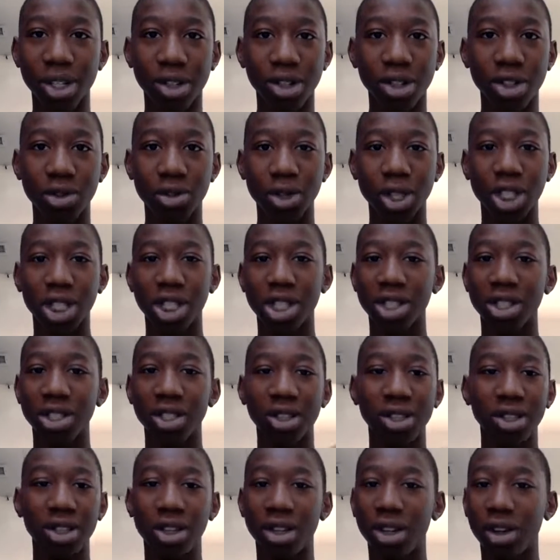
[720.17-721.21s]
on Twitch,
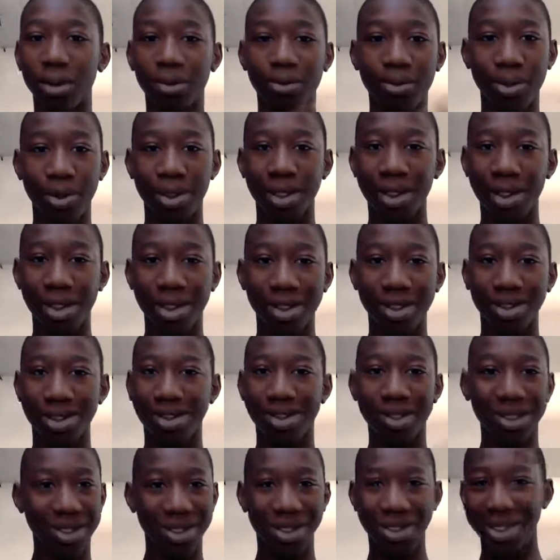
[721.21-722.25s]

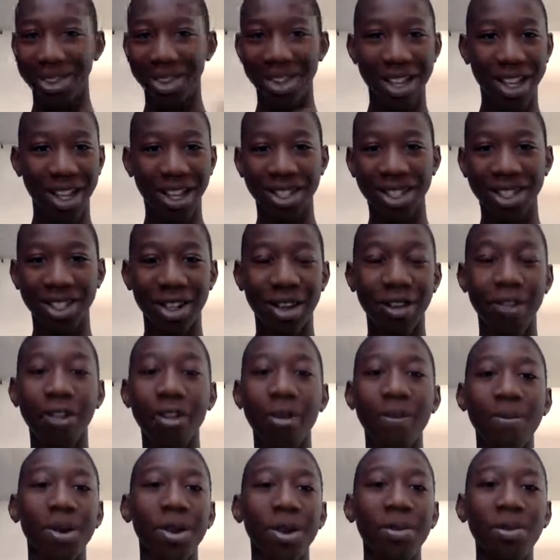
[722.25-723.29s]
that stuff.
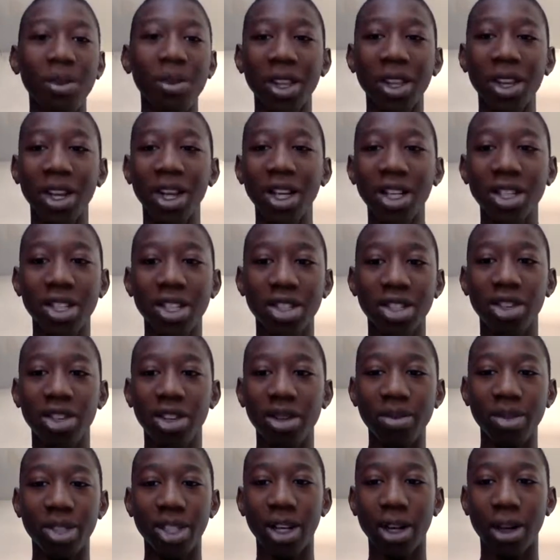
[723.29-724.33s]
But the next
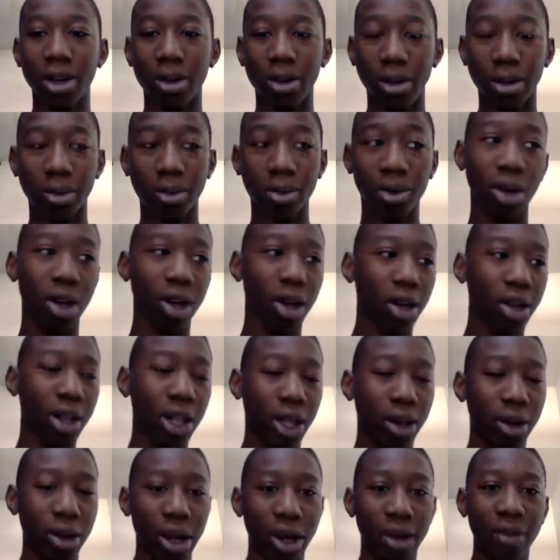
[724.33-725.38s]
streams that
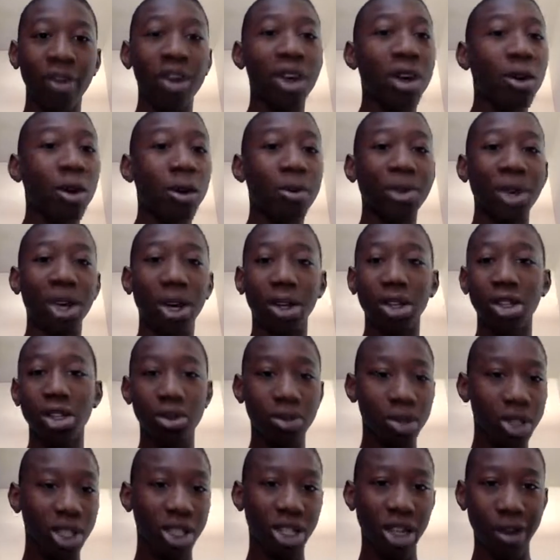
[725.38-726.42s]
I'll have will be on
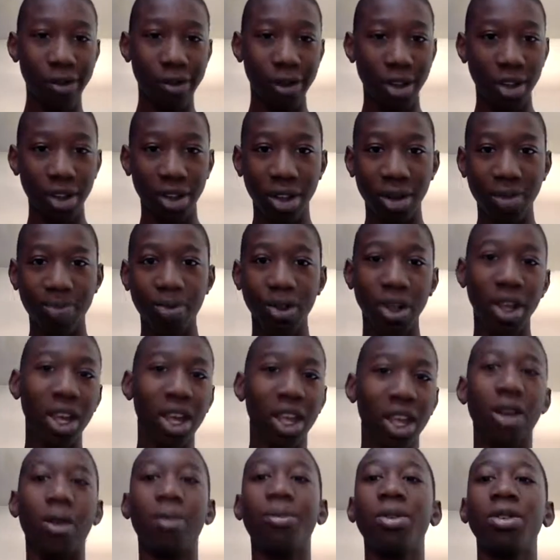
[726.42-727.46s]
Twitch definitely,
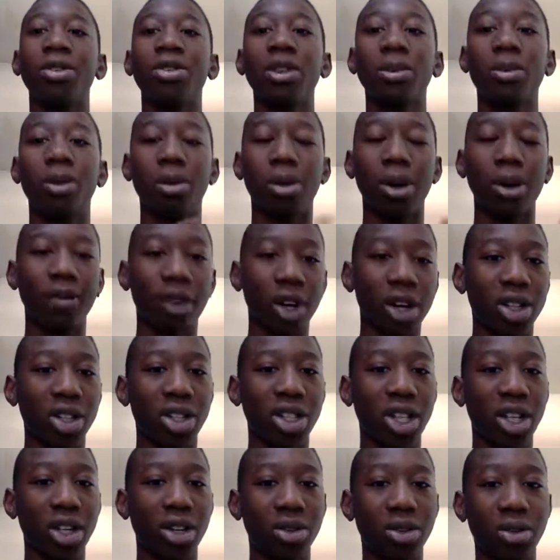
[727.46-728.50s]
and I'll post them on my VOD
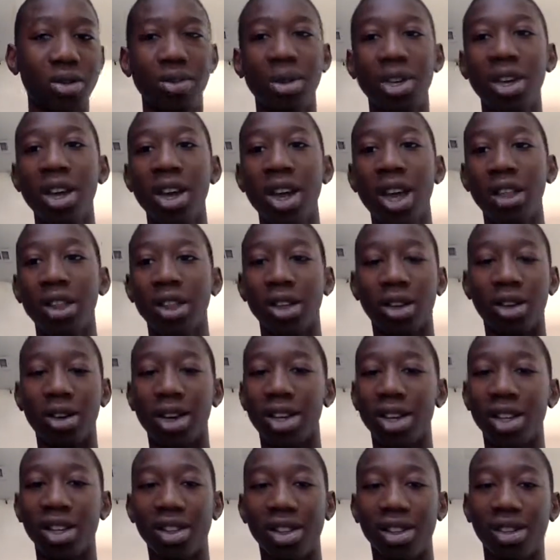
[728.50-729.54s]
channel, and then I'll
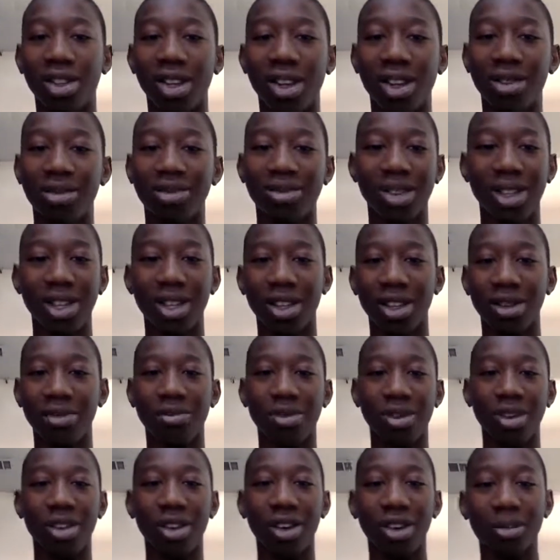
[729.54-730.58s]
edit that and then
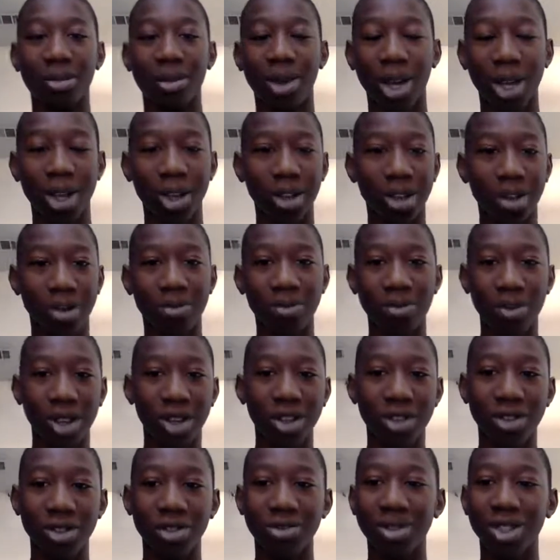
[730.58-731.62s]
put it on my my
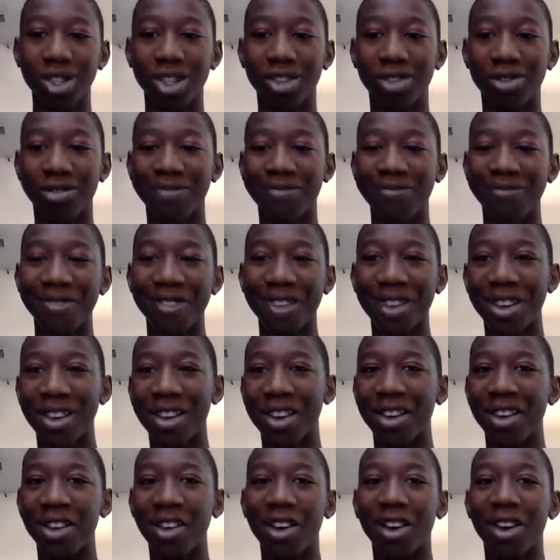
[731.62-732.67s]
YouTube channel.
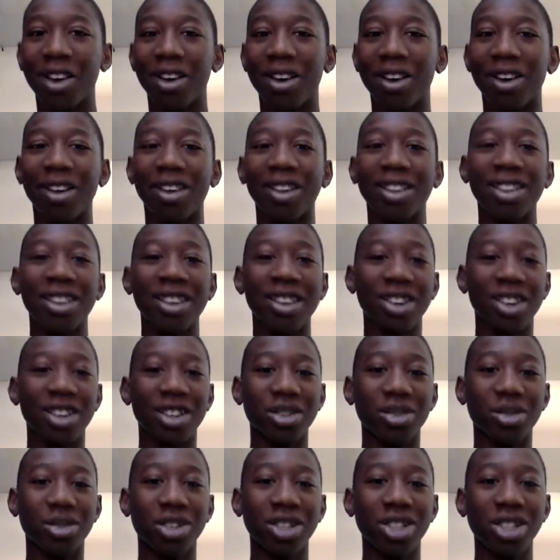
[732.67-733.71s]
Thank you guys
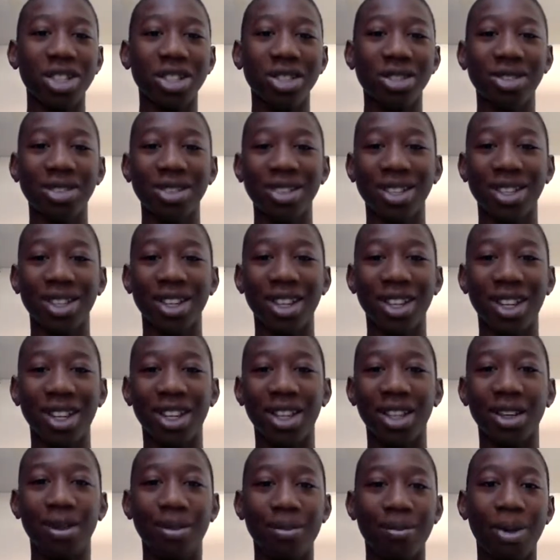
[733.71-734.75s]
for watching,
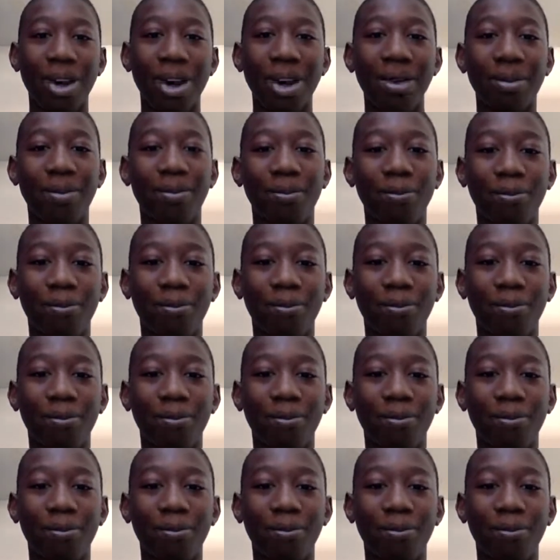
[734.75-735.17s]
and bye.